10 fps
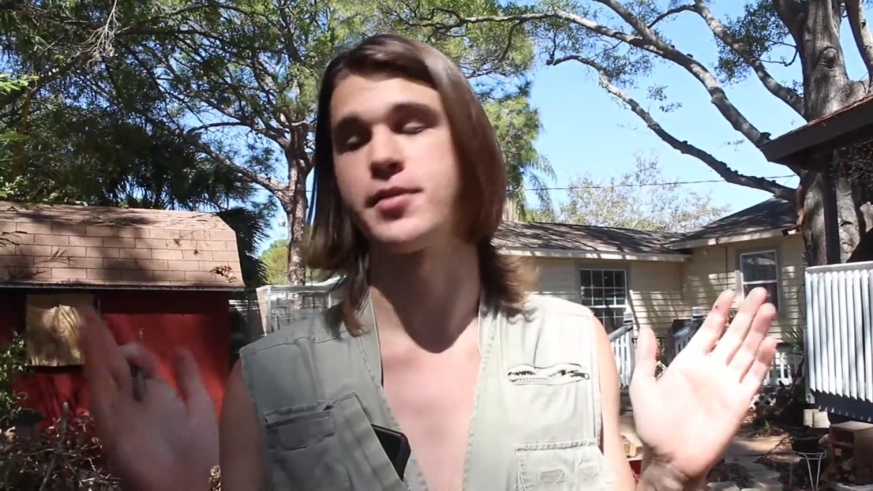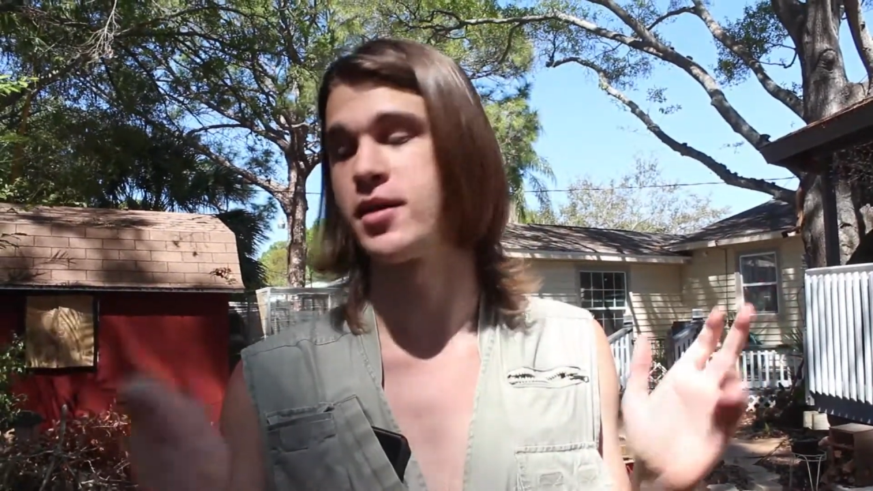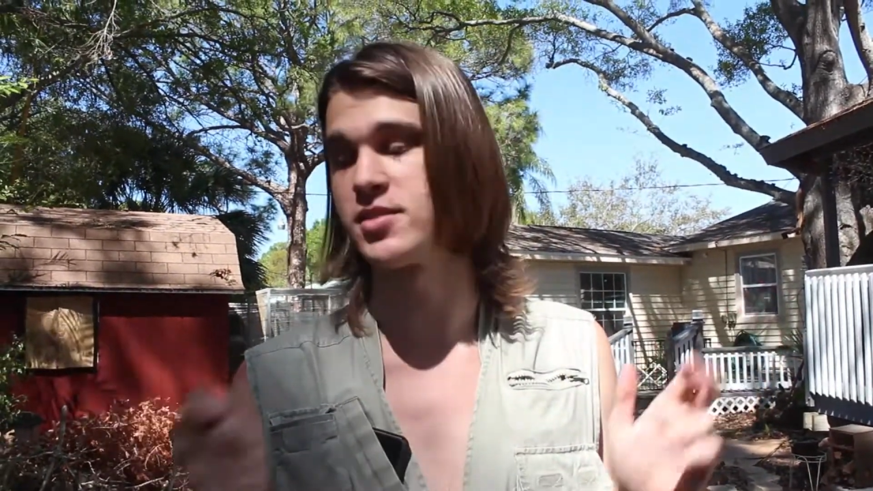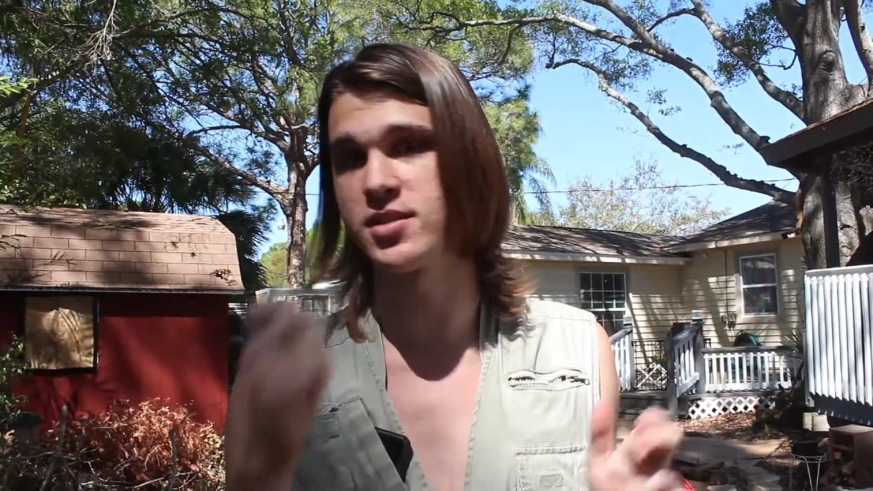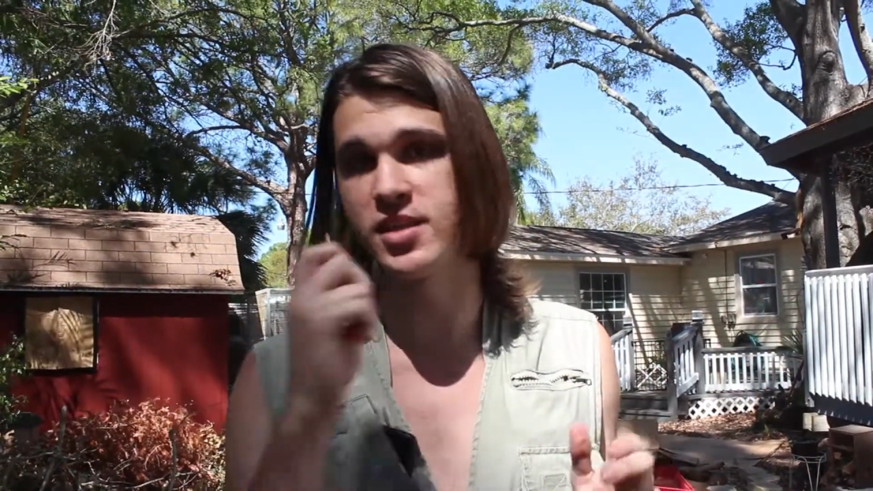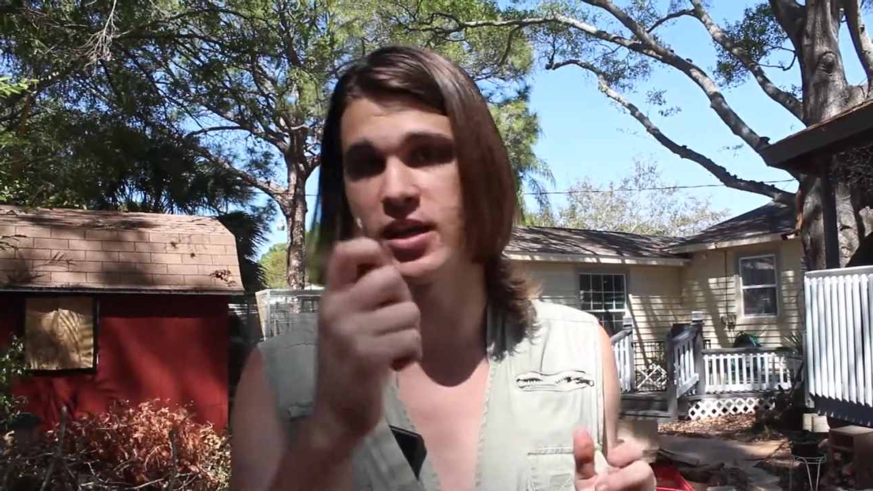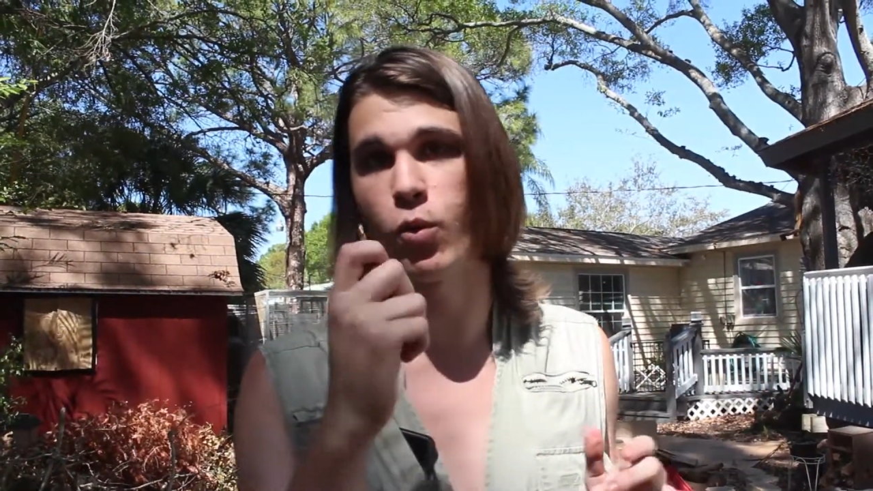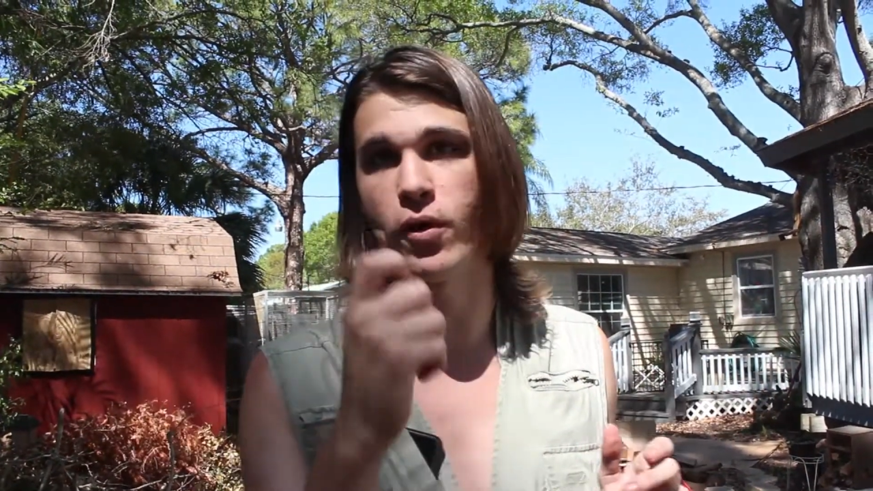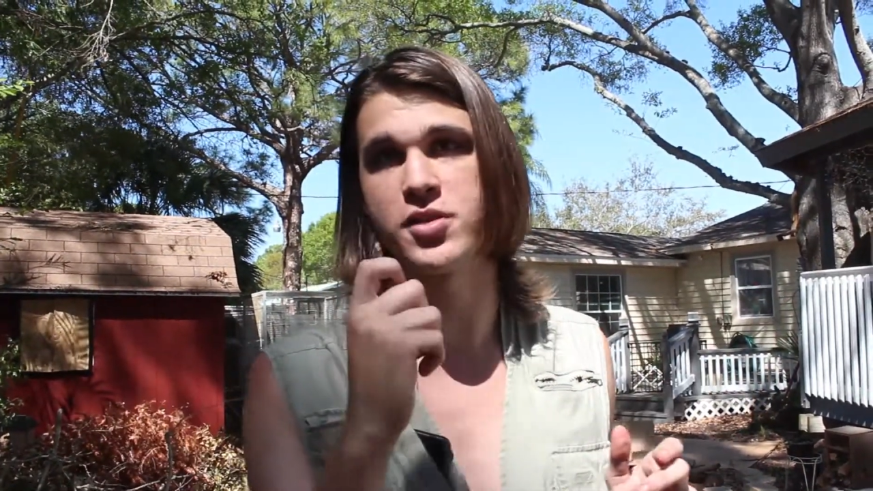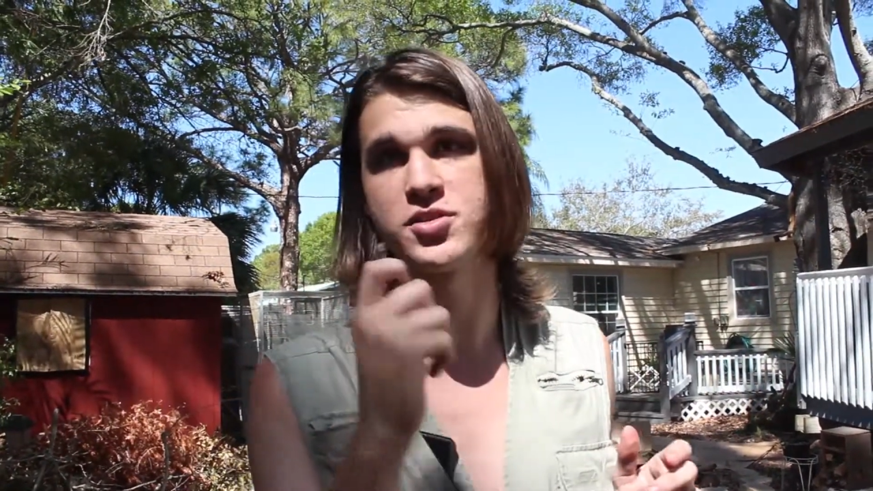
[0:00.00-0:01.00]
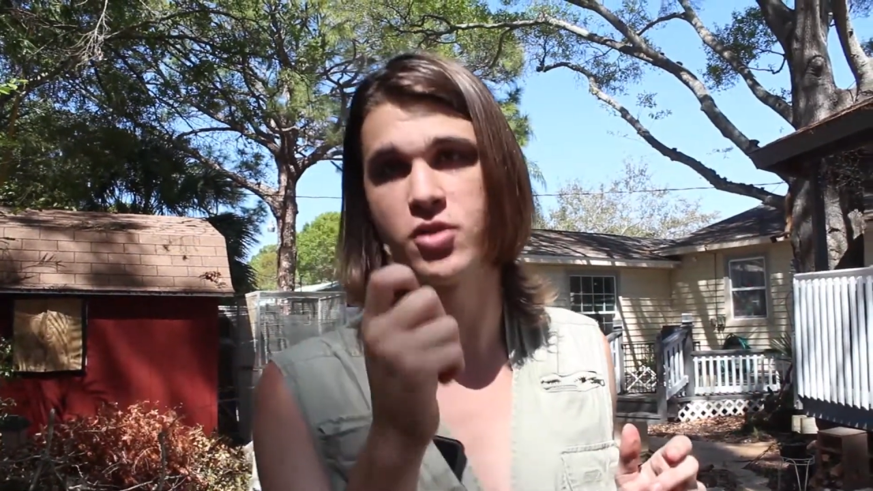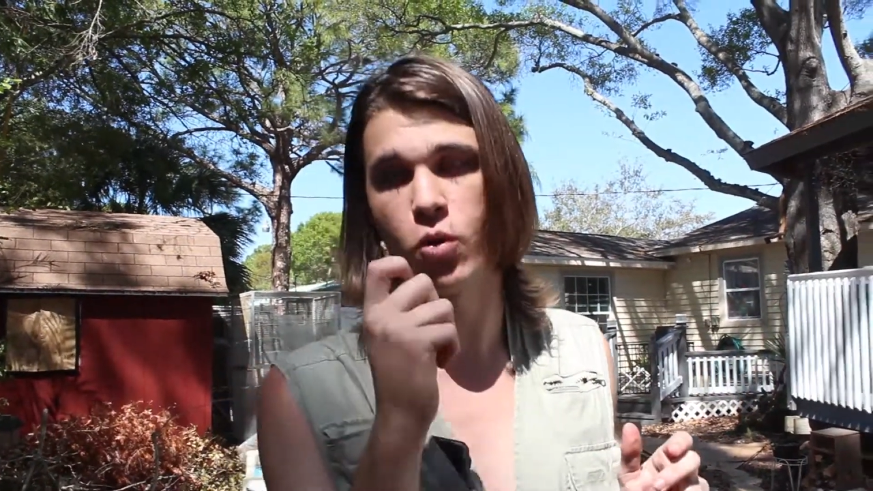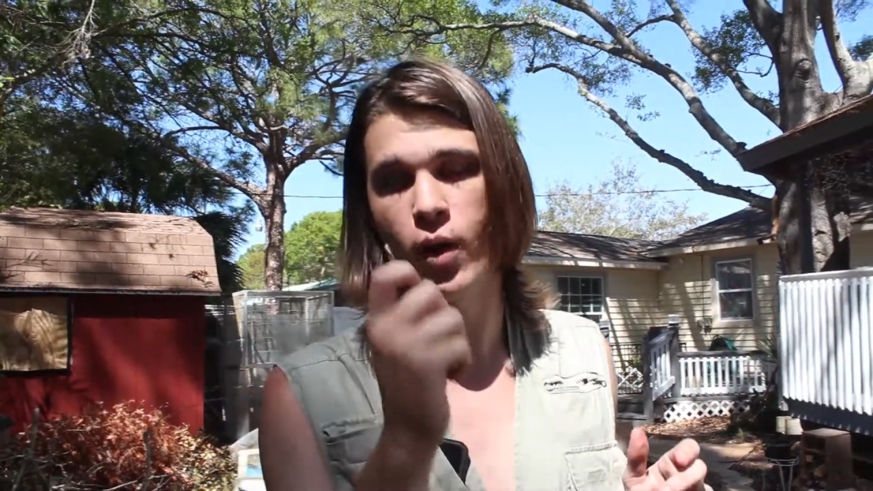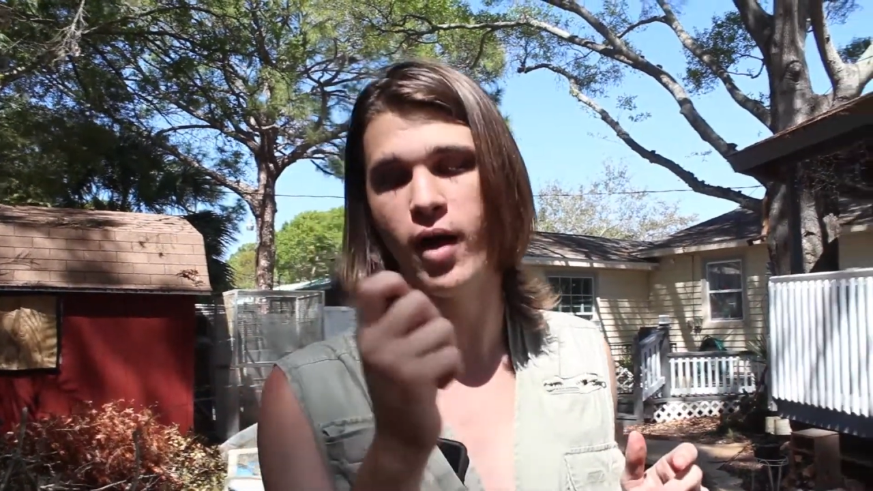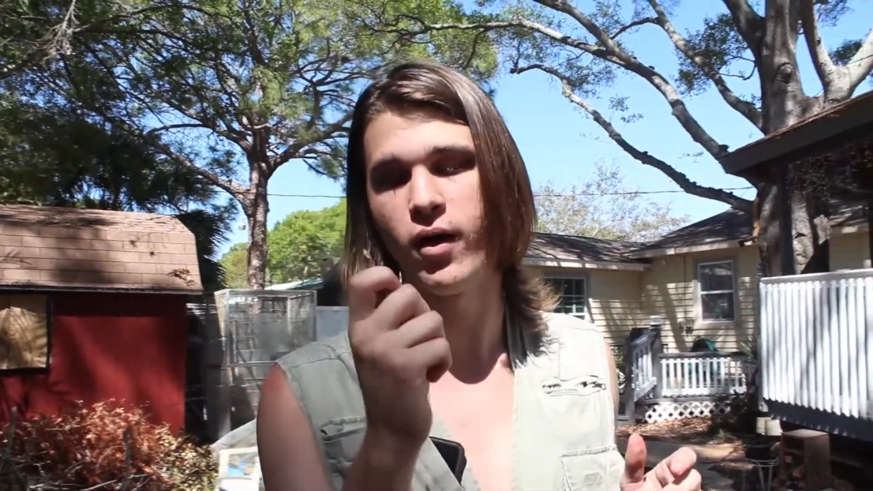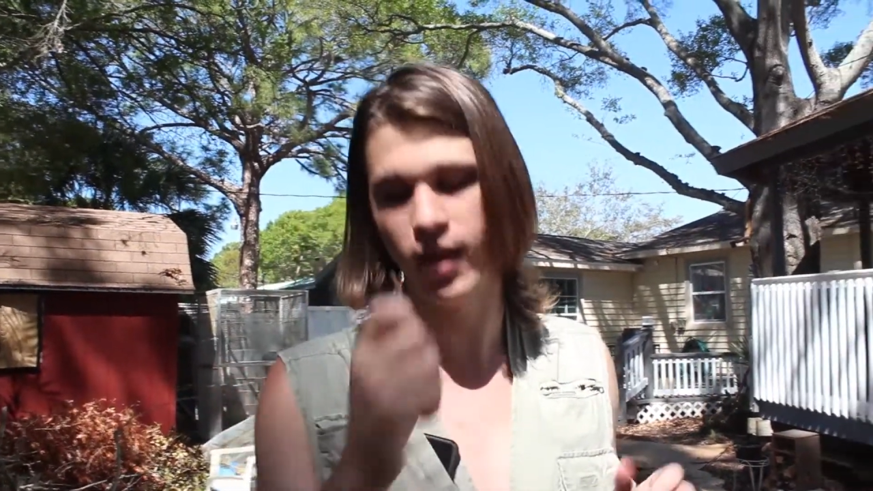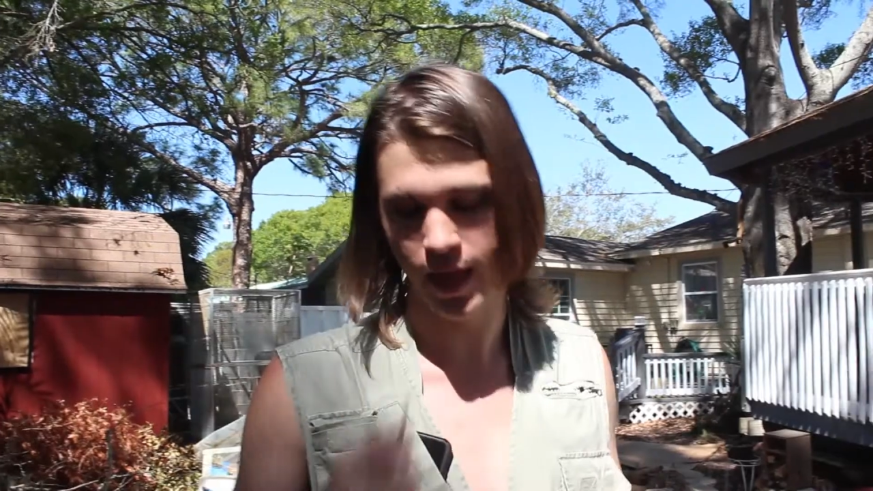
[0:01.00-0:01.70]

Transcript: because this thing works so well.